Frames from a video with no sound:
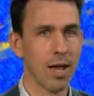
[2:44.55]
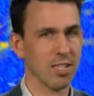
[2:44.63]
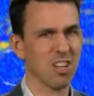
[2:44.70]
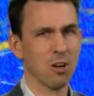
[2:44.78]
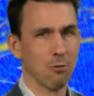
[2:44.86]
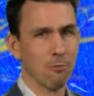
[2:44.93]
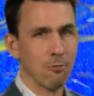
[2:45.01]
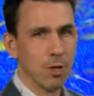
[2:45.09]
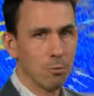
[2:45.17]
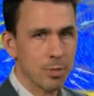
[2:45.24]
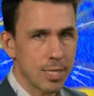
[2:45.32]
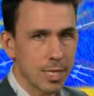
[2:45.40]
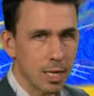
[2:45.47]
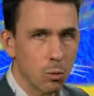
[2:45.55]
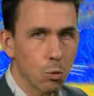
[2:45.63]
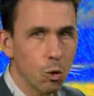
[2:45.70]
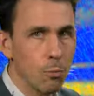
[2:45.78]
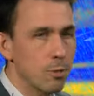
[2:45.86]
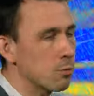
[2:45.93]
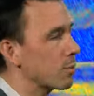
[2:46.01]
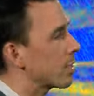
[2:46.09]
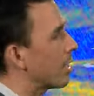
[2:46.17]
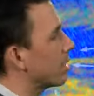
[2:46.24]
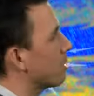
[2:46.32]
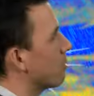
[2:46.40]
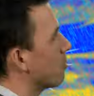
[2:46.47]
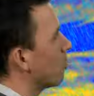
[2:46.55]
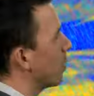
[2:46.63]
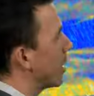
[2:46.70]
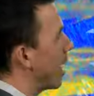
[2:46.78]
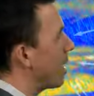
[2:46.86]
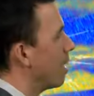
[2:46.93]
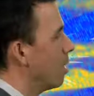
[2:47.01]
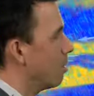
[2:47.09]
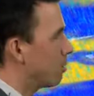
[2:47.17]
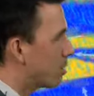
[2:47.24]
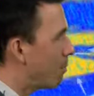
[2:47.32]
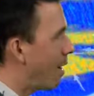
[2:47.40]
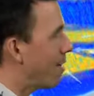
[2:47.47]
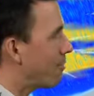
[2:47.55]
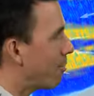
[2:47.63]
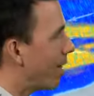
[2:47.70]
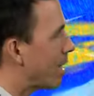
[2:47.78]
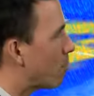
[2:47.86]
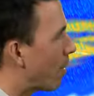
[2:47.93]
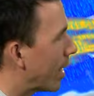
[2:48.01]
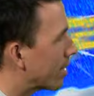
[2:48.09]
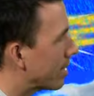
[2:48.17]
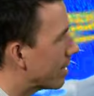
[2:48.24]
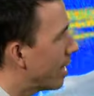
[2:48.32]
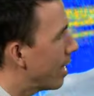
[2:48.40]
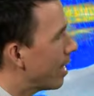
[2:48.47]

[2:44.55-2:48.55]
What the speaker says: It's not going to feel particularly warm as we start off the weekend with some heavy rain in places.